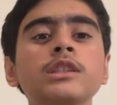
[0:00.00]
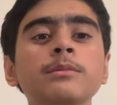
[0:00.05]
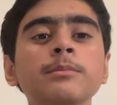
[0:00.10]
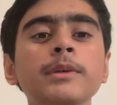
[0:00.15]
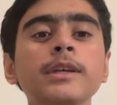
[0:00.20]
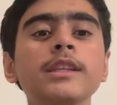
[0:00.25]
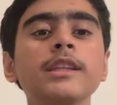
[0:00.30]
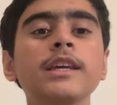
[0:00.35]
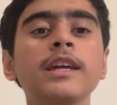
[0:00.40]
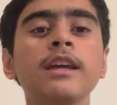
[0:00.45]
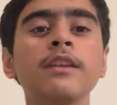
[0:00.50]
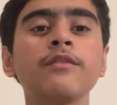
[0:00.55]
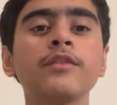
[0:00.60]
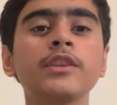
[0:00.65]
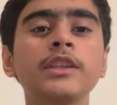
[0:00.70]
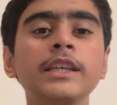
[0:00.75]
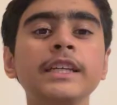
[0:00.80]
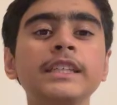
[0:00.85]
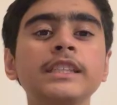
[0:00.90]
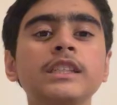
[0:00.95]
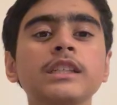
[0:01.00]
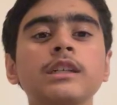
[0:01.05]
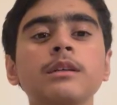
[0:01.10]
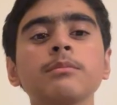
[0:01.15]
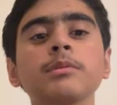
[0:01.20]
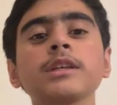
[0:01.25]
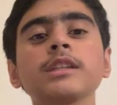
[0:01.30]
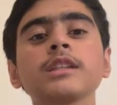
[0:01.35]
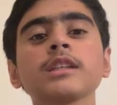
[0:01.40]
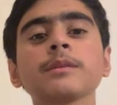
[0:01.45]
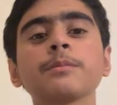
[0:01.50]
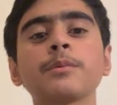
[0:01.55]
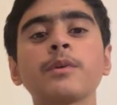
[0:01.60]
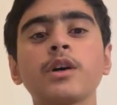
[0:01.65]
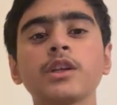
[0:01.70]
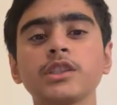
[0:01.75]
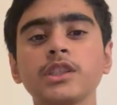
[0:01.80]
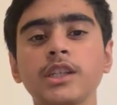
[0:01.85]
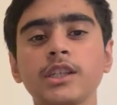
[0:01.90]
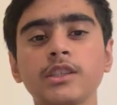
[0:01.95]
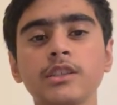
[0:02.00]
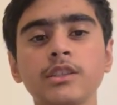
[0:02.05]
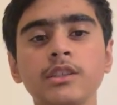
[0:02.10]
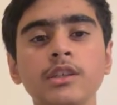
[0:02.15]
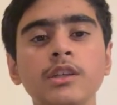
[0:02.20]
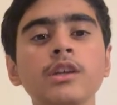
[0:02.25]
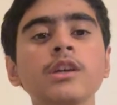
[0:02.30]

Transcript: Smith, and Vidish to complete this project.